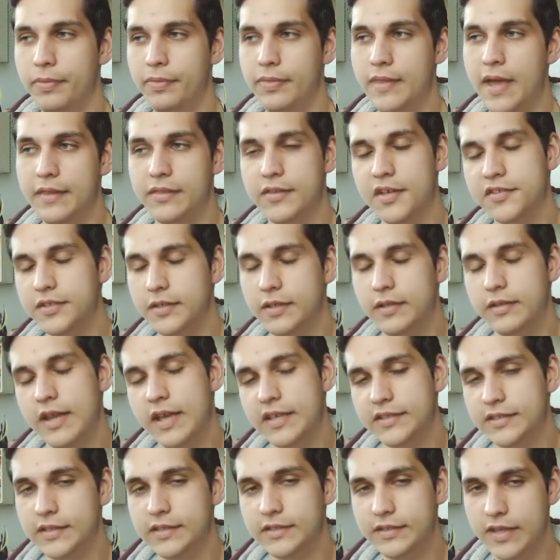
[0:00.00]
that doesn't
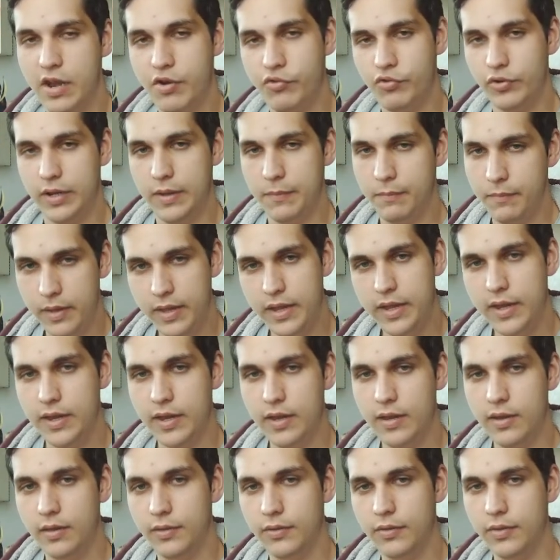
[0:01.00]
necessarily
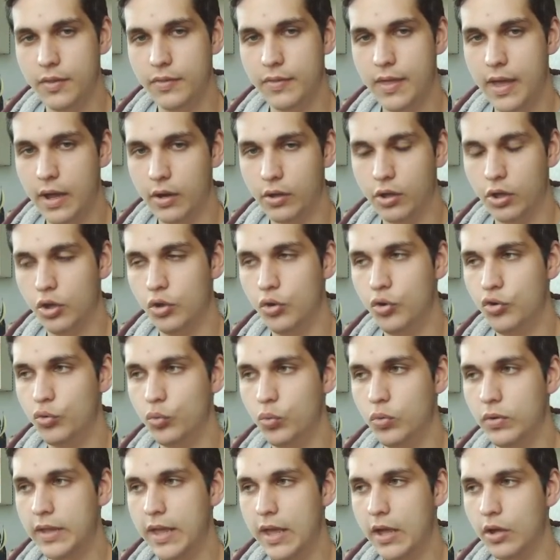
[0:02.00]
mean that that code
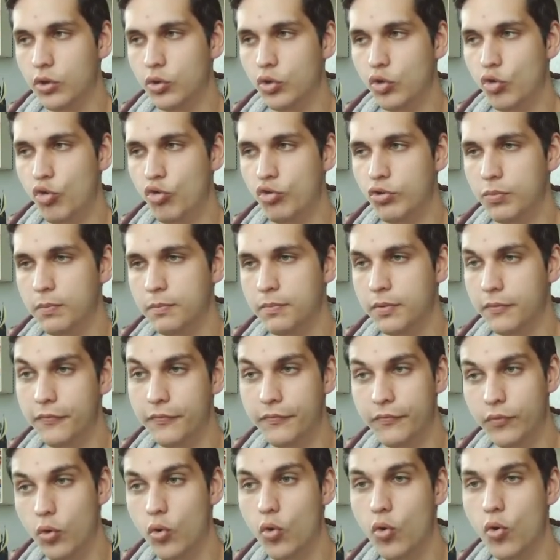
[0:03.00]
will get called
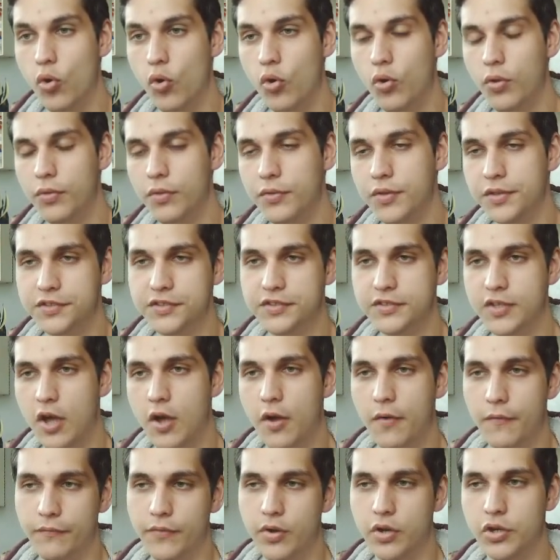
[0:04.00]
before the
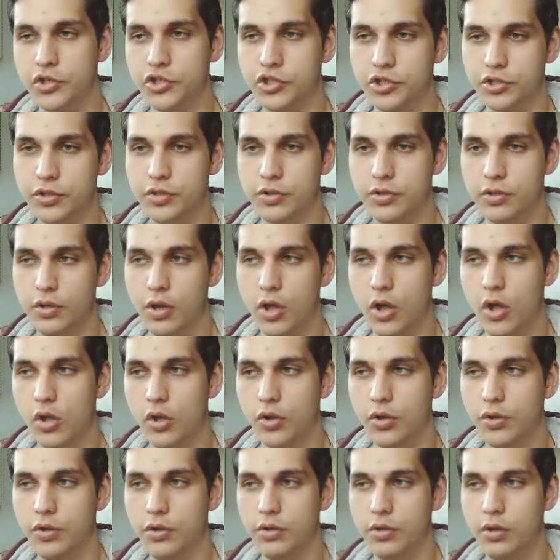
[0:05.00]
start function
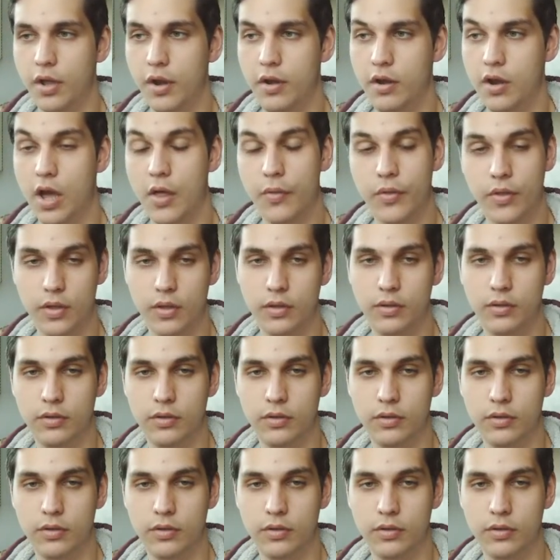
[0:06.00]
on another